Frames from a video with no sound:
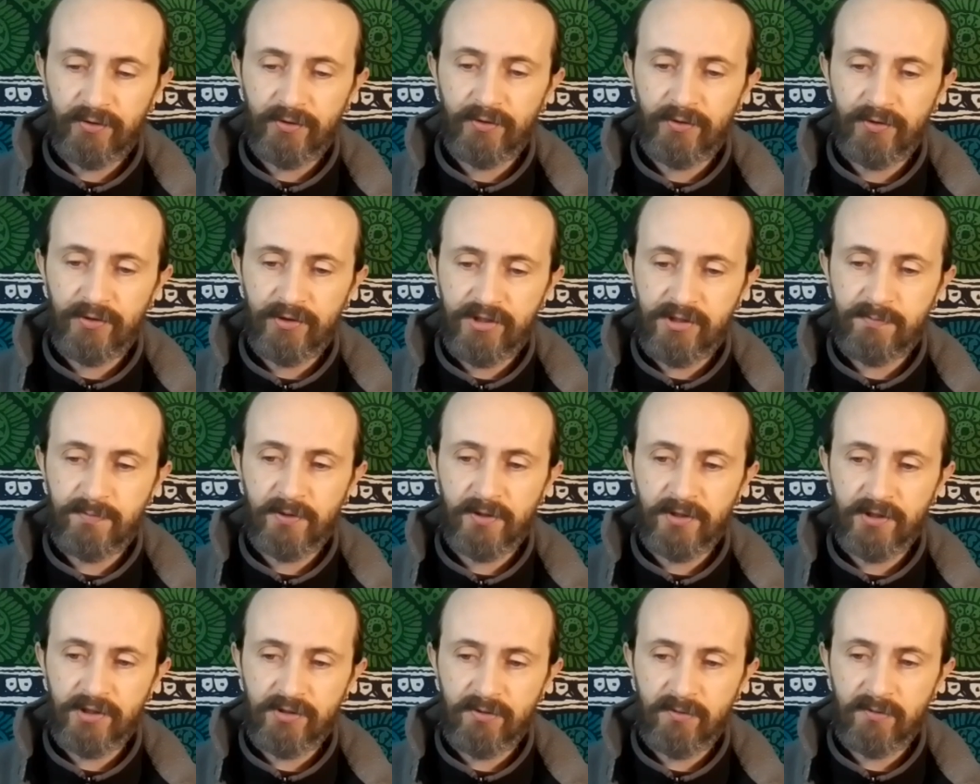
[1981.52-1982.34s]
to your
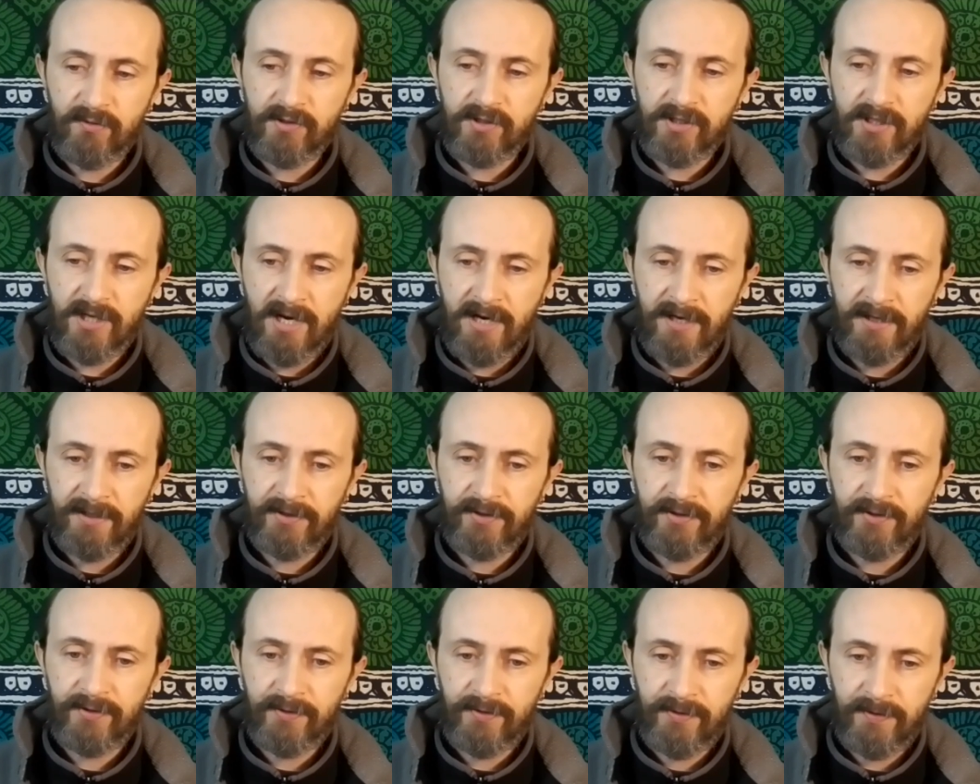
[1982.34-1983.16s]
spiritual side
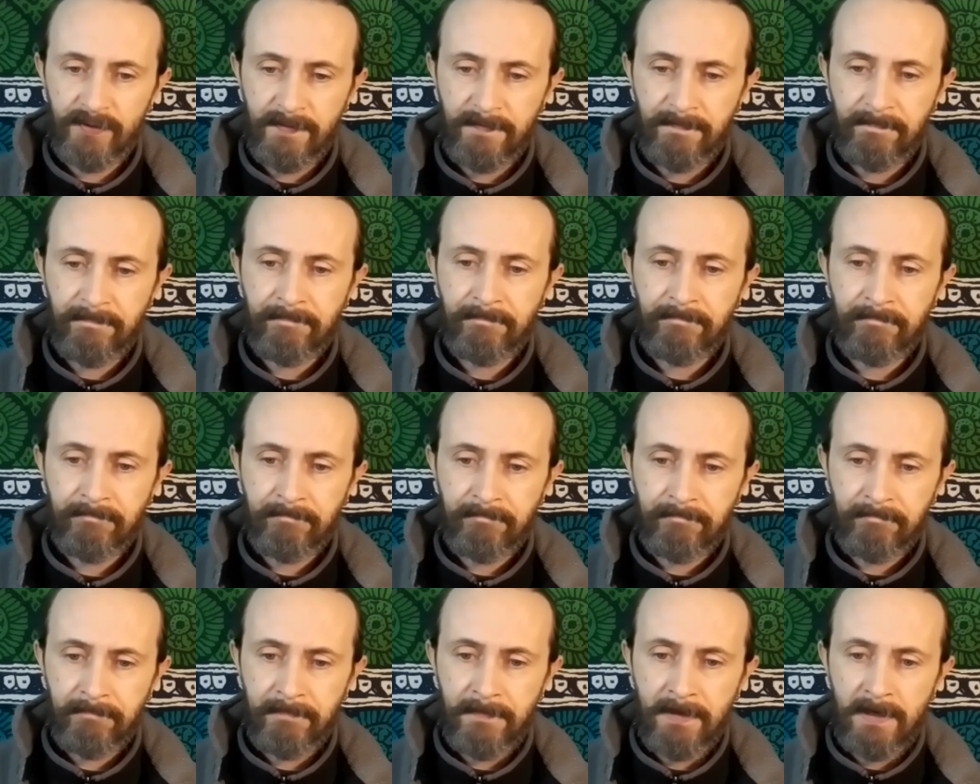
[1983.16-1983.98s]
to
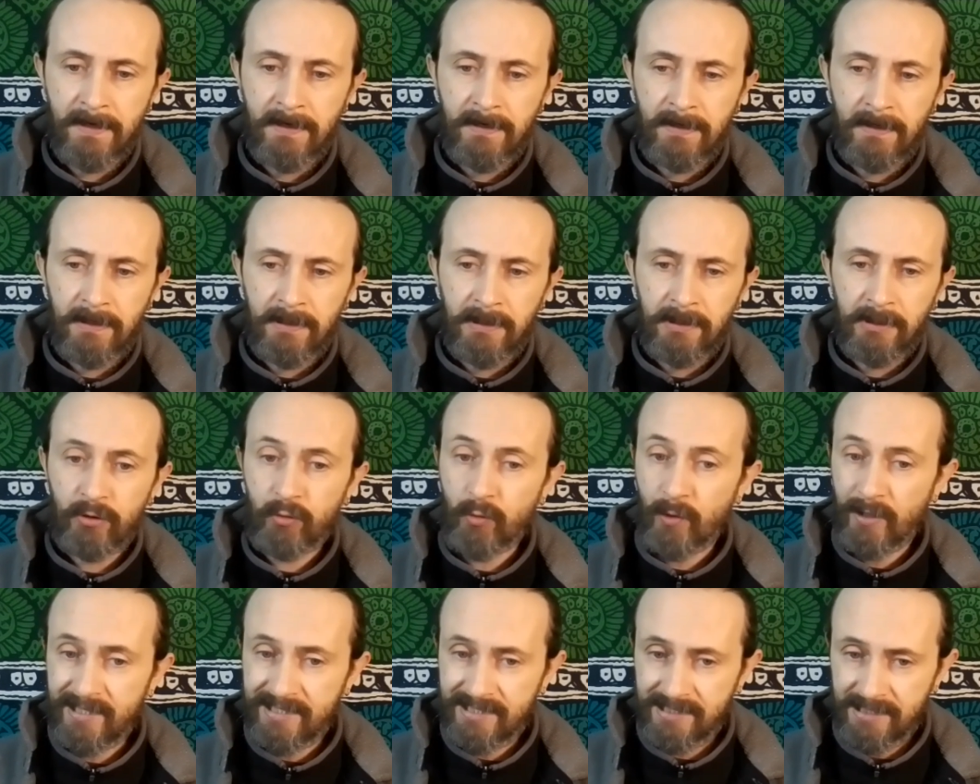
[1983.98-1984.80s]

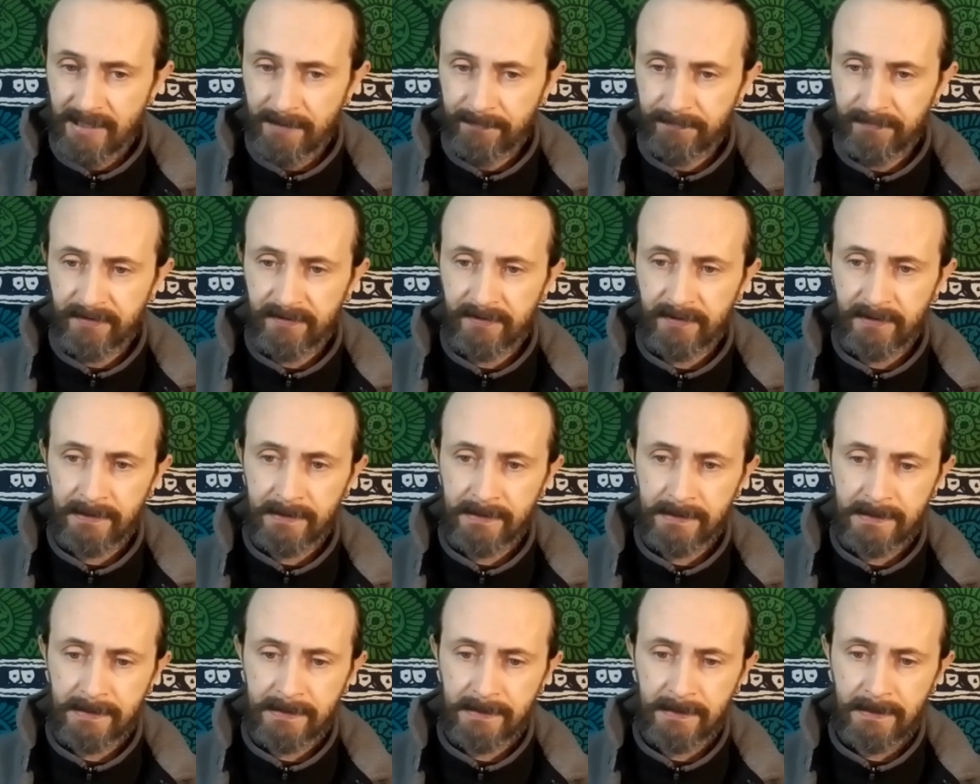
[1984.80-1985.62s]
to accept
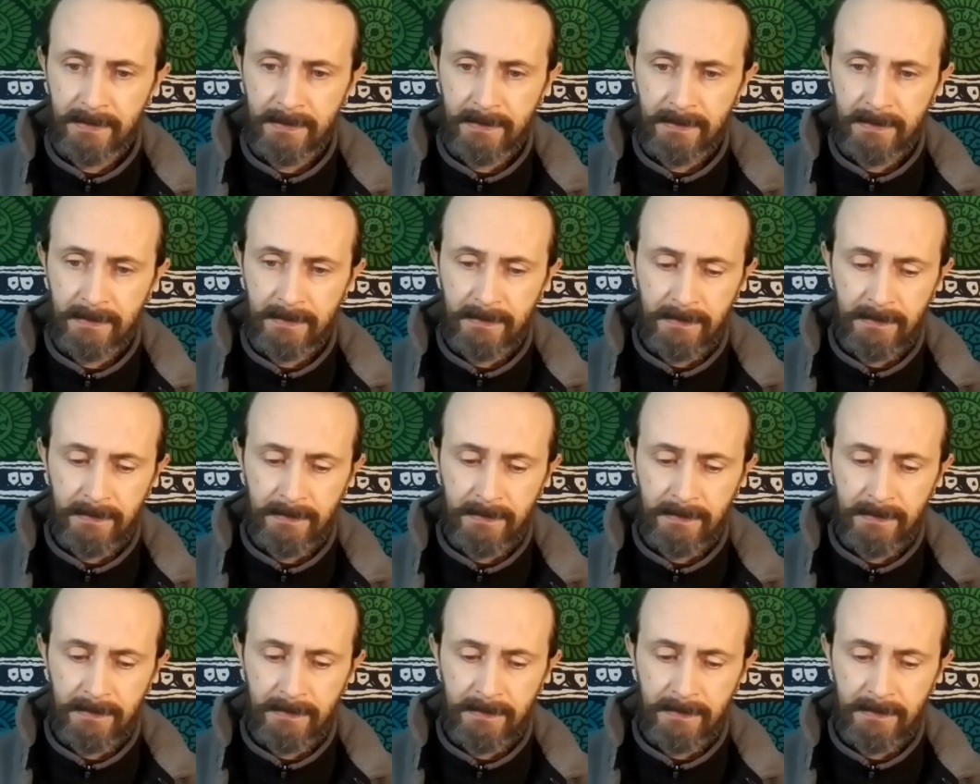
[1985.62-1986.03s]
things.